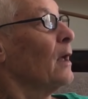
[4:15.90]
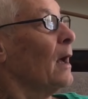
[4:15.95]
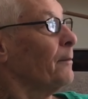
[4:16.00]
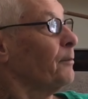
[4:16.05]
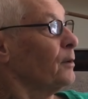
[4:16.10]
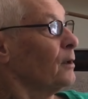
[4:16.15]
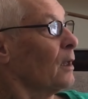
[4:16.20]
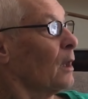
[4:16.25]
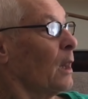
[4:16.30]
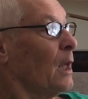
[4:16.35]

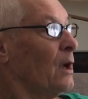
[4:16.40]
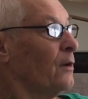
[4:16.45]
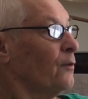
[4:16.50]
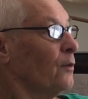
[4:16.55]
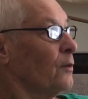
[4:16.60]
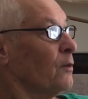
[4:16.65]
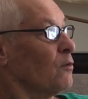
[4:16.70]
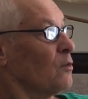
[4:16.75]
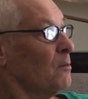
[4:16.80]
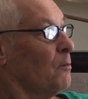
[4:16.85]
up in
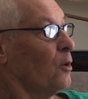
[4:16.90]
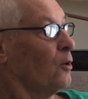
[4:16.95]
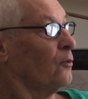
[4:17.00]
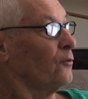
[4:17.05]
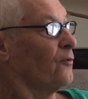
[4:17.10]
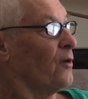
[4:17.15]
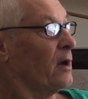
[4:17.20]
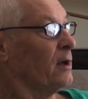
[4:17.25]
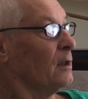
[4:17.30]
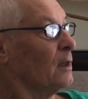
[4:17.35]
Caloundra. There's a model
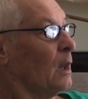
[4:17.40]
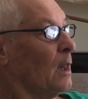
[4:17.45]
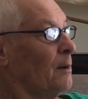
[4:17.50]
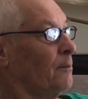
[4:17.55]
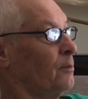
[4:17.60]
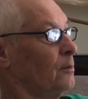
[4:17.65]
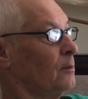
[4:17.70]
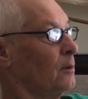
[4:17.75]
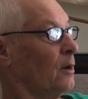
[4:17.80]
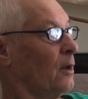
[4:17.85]
train
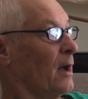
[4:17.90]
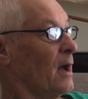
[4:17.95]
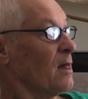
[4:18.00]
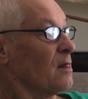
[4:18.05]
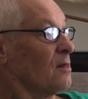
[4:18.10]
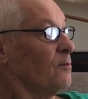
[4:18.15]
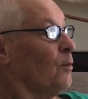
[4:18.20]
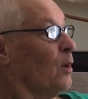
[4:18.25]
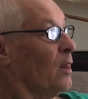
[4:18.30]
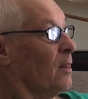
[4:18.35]
club, and I
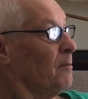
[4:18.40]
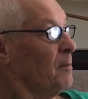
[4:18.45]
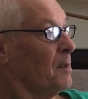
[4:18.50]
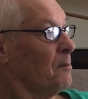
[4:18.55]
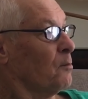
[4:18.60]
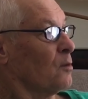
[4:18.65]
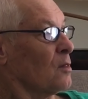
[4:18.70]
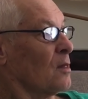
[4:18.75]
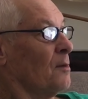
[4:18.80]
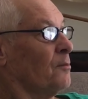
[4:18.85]
asked one of the
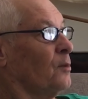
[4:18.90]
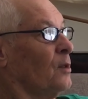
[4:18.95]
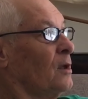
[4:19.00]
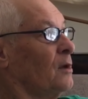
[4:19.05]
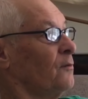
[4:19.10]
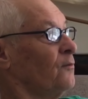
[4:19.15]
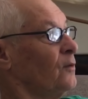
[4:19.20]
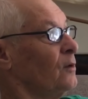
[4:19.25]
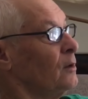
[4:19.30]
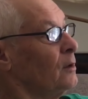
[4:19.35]
members up
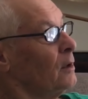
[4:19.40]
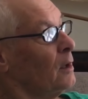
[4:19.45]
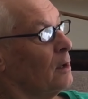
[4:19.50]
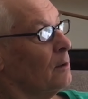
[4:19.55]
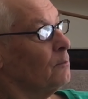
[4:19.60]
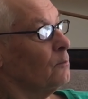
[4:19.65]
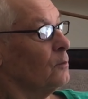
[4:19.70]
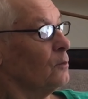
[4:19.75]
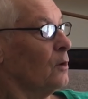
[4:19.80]
there if he, uh,